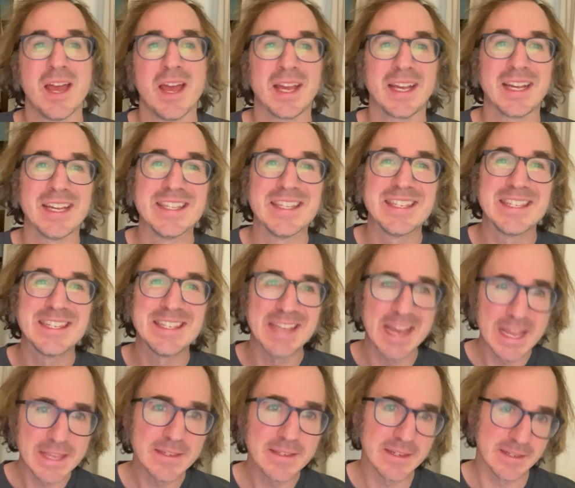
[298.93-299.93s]

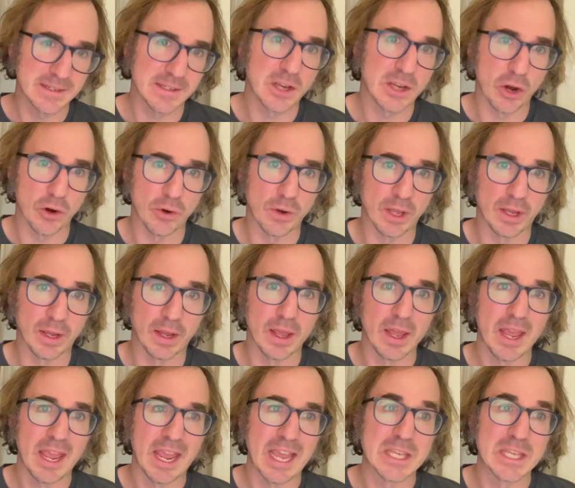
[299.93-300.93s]
Consensus coding
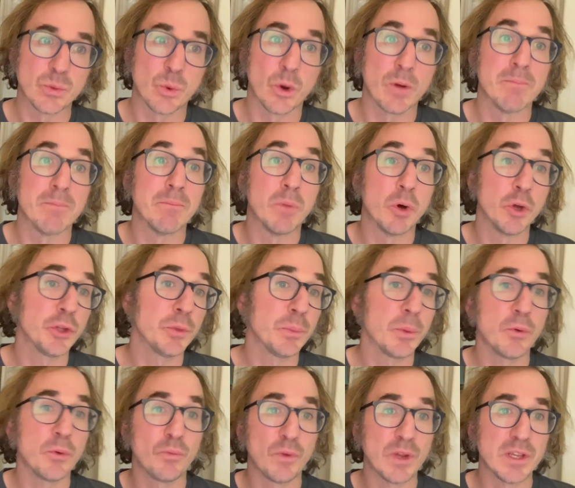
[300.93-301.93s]
is where
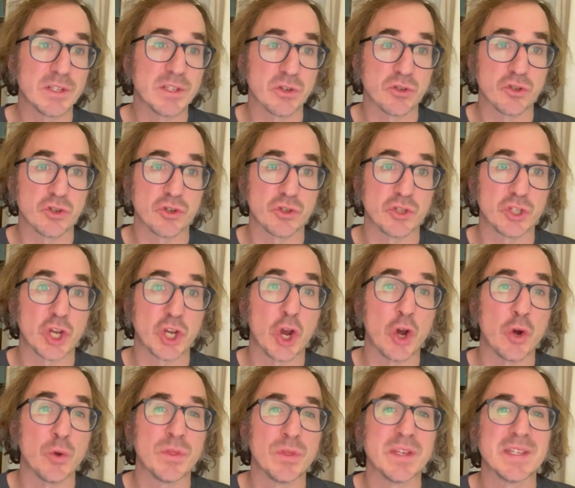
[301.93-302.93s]
multiple researchers
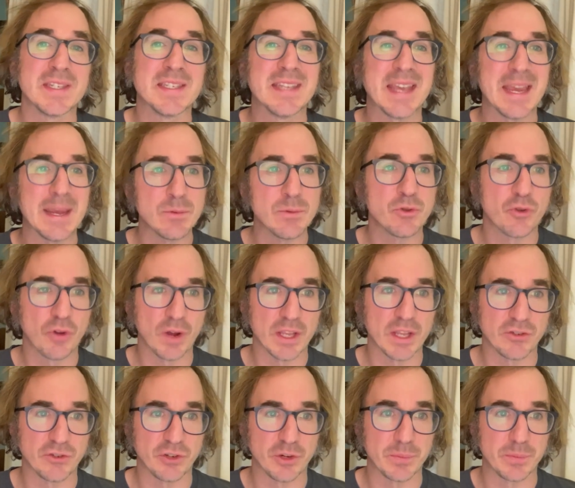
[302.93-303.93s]
code the same
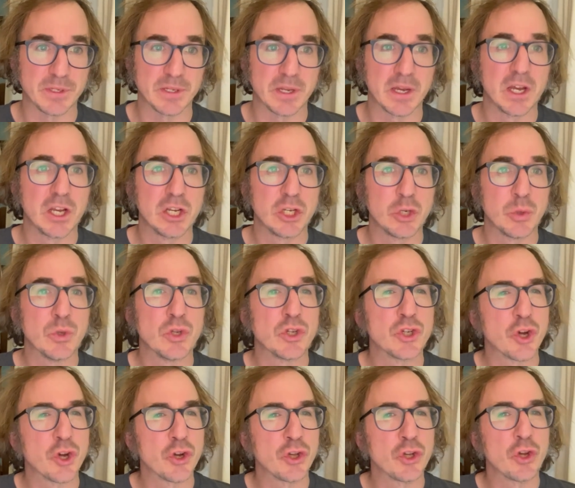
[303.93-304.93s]
transcripts to
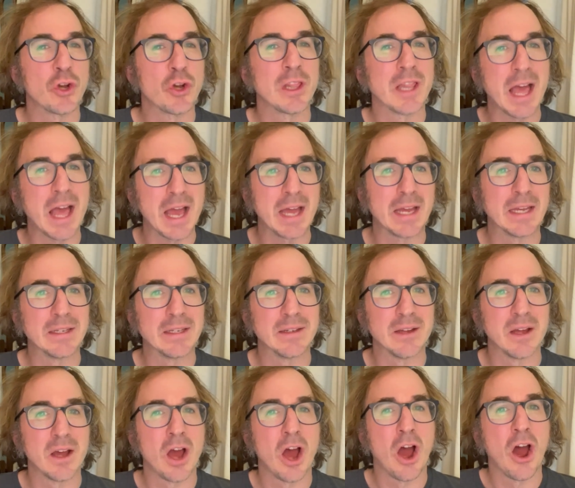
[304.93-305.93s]
ensure you're aligned
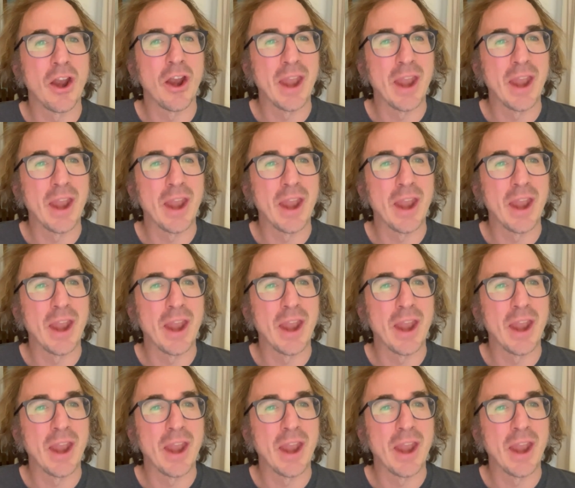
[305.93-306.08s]
on